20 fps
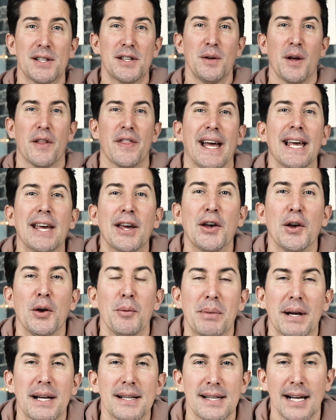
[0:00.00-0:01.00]
to do a thank you
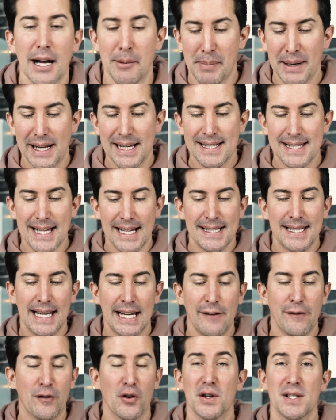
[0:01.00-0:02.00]
because the company sent it
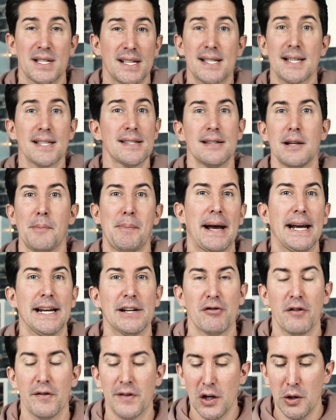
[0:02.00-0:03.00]
in for us. This isn't a
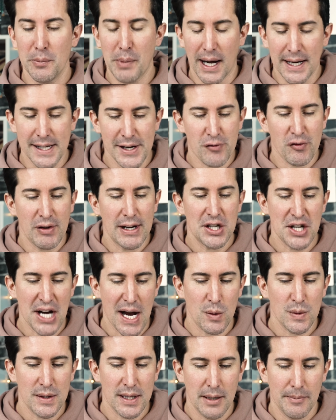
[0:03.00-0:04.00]
paid review, but I did reach
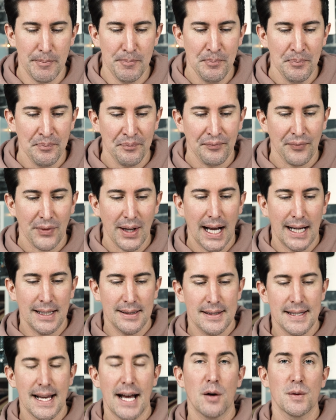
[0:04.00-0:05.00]
out to them
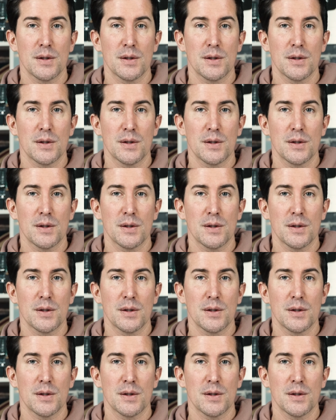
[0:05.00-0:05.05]
and say I